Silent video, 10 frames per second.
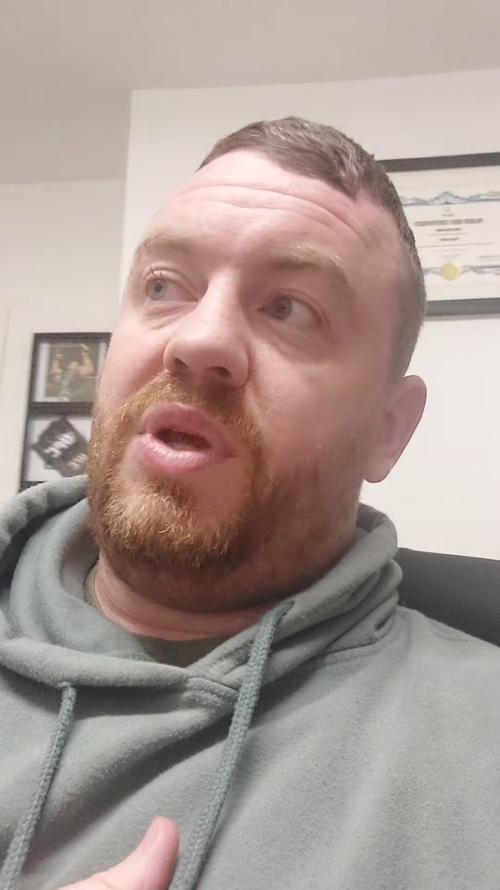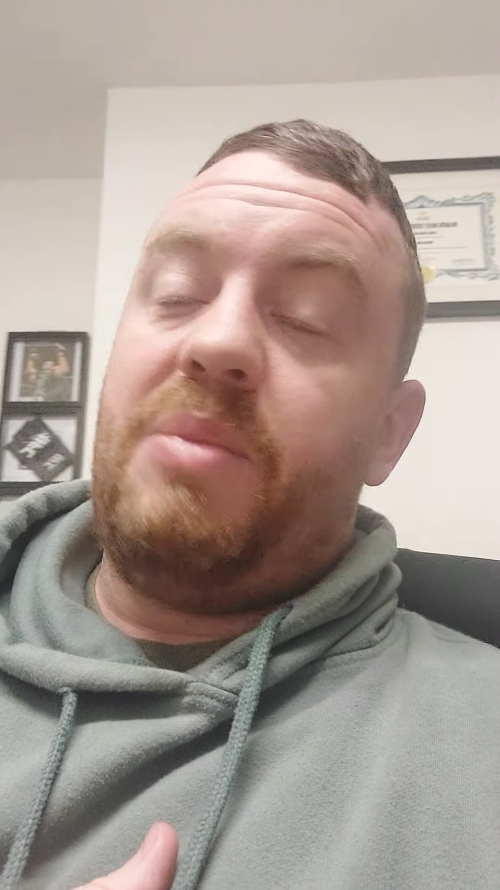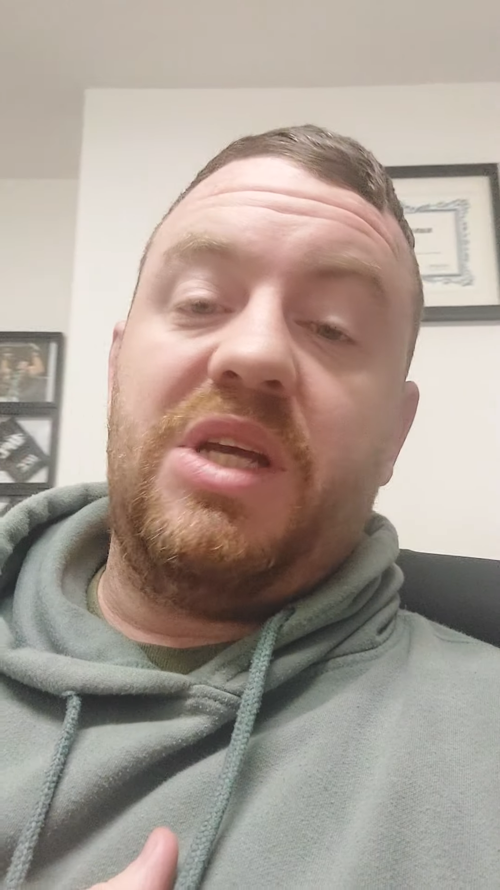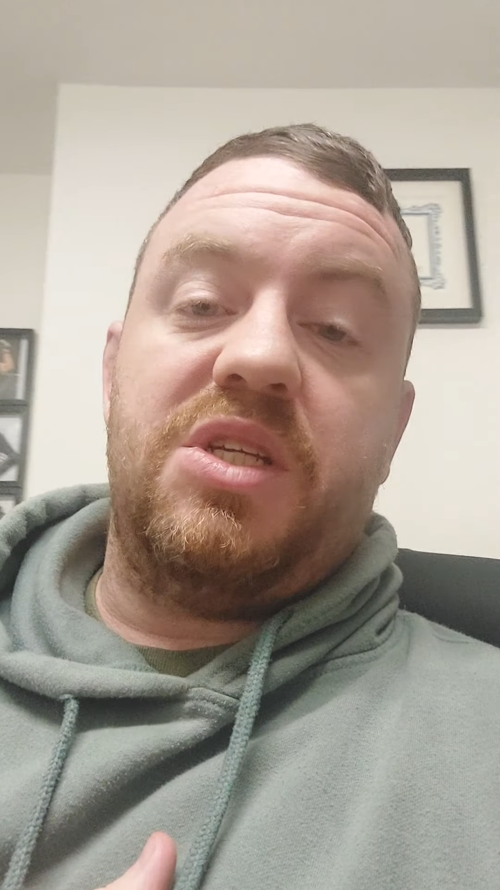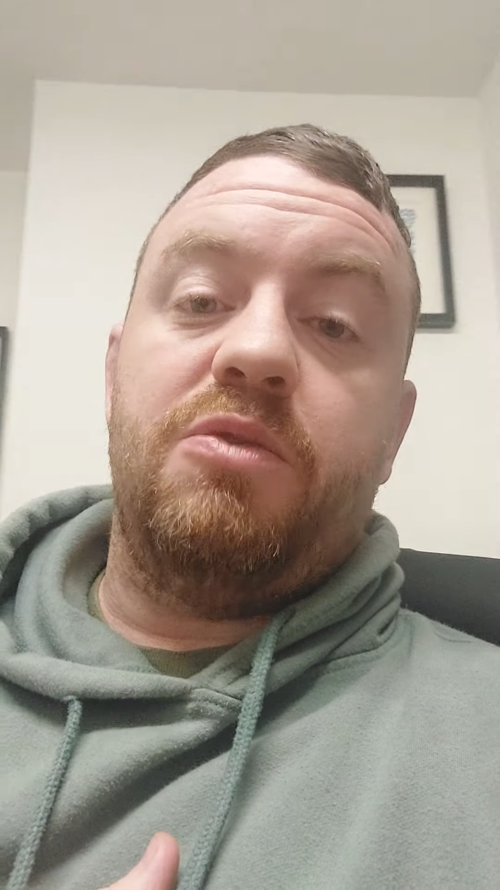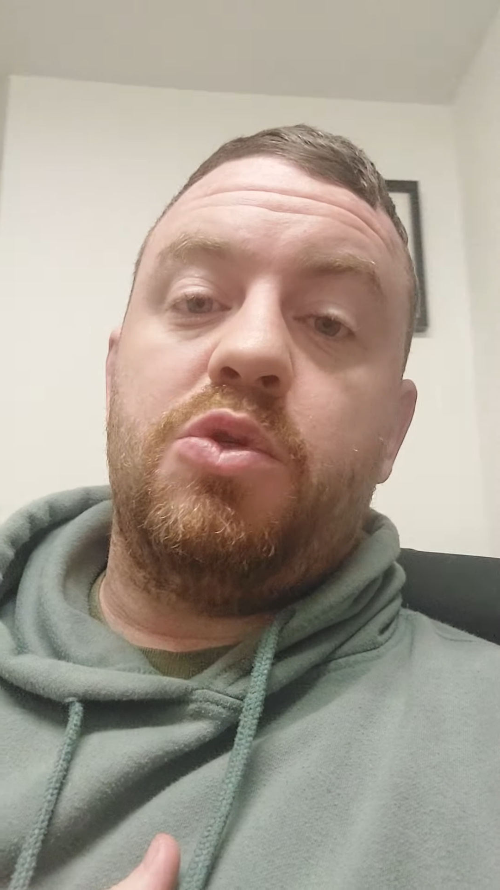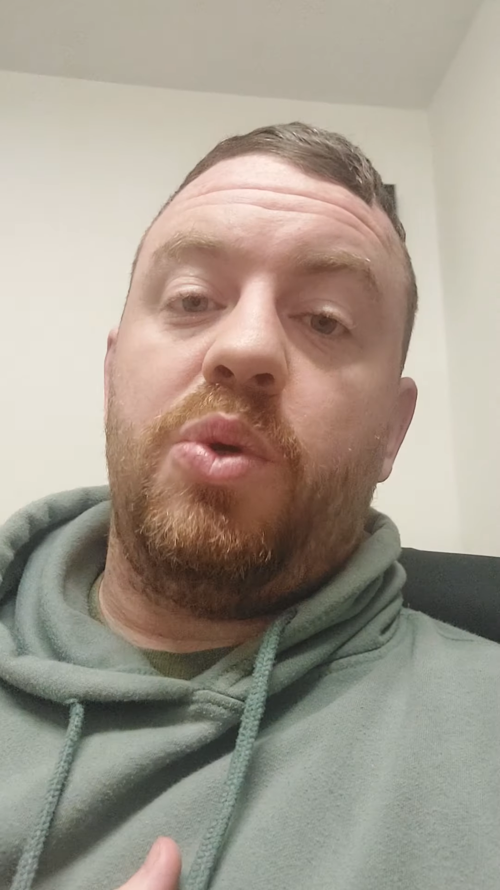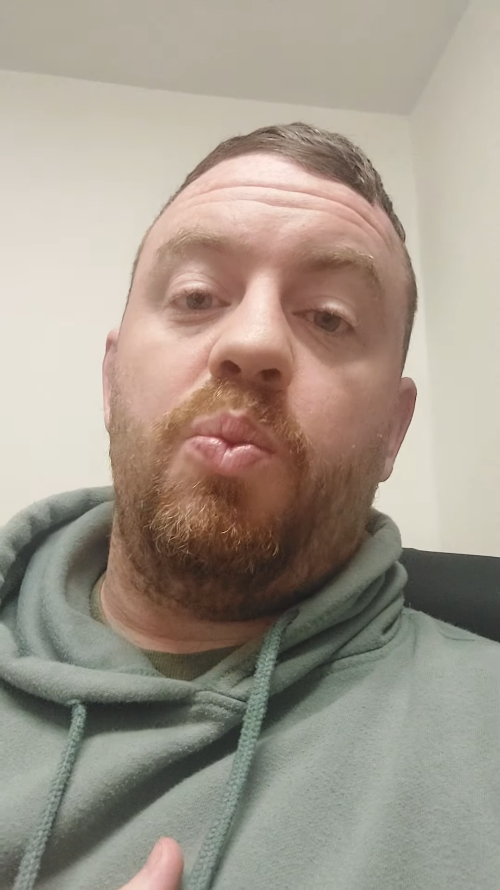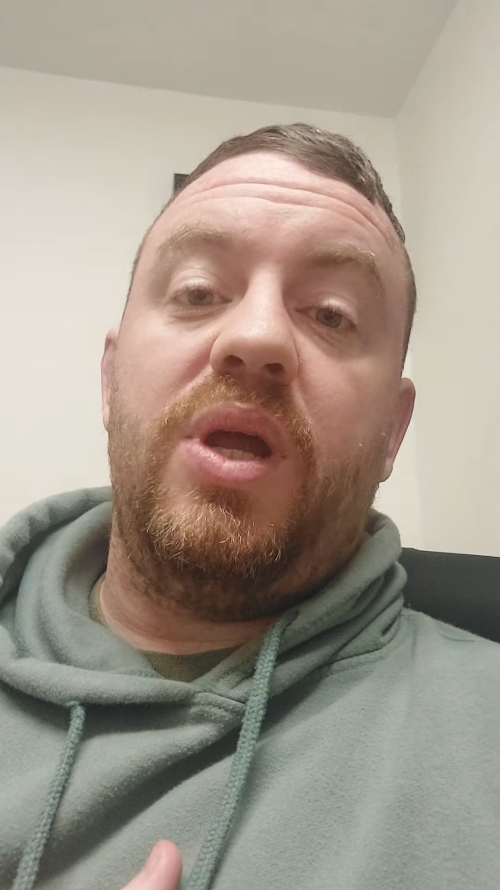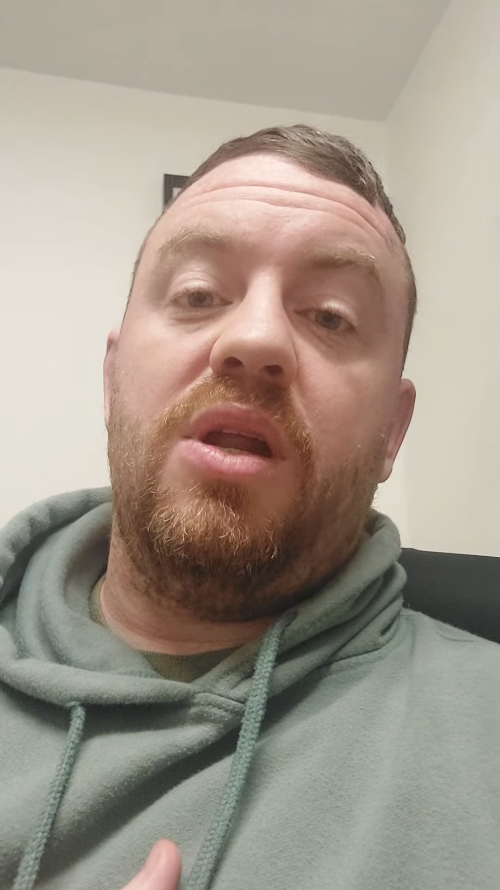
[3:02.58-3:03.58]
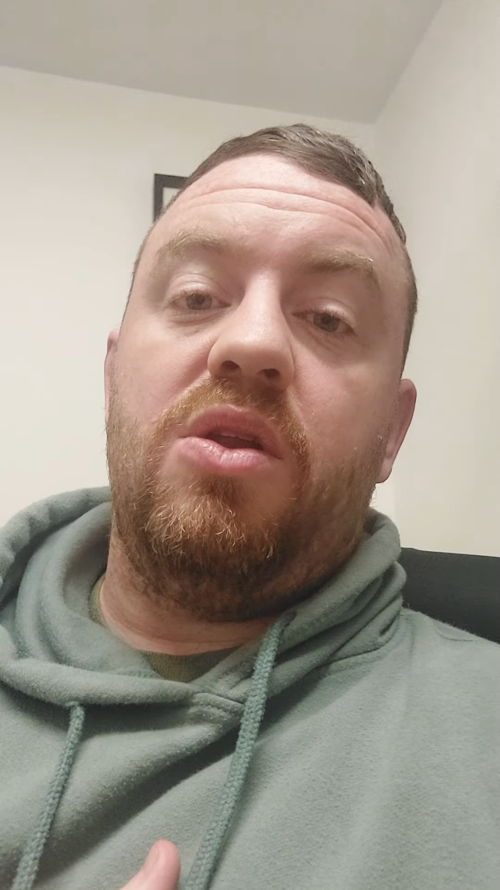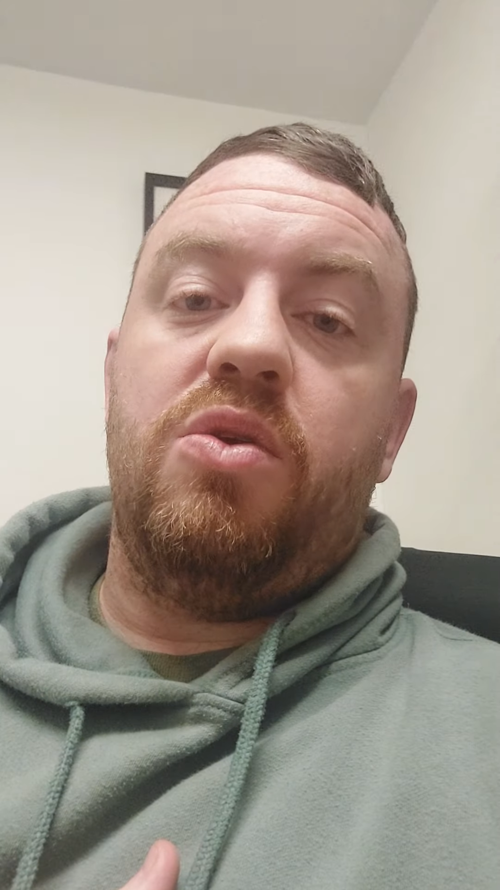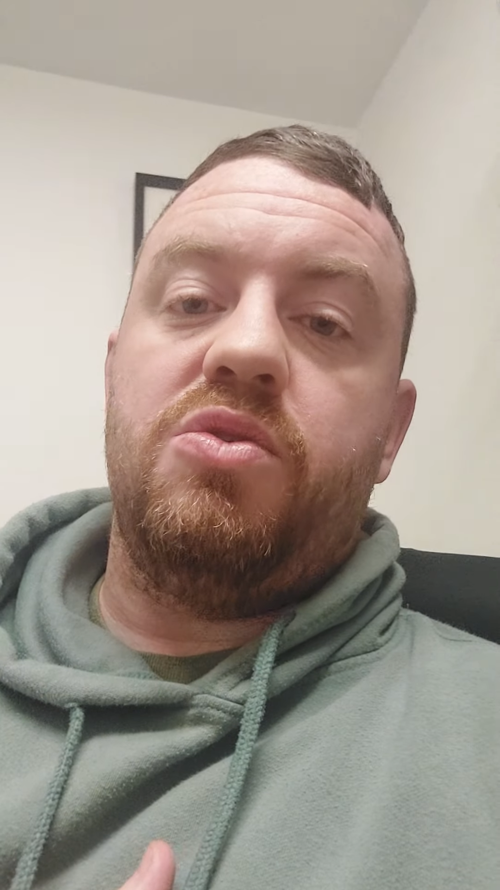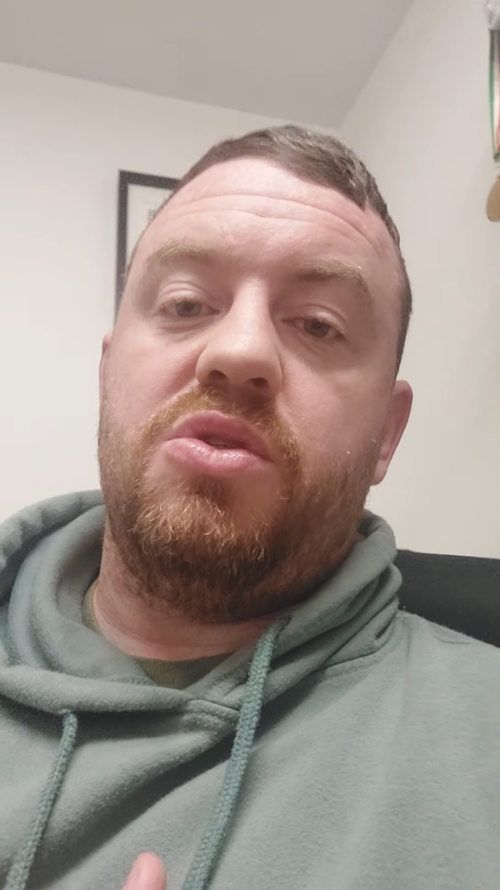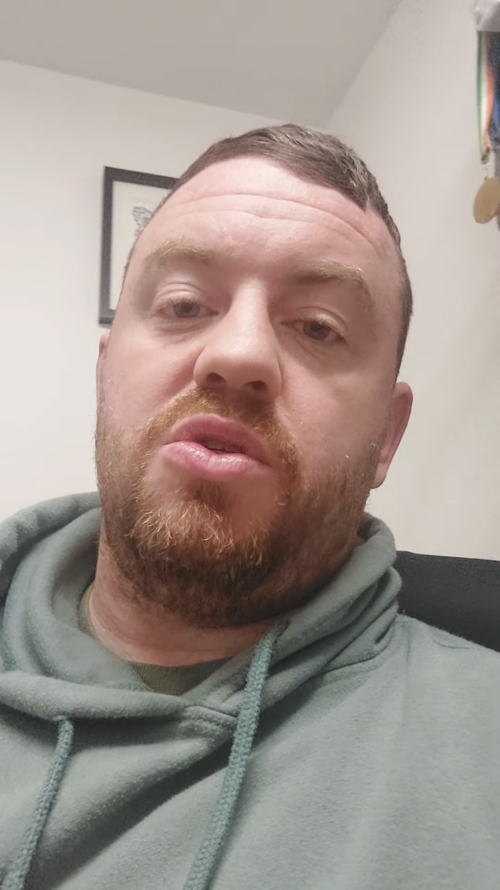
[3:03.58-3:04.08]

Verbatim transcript: it makes a difference between winning and losing.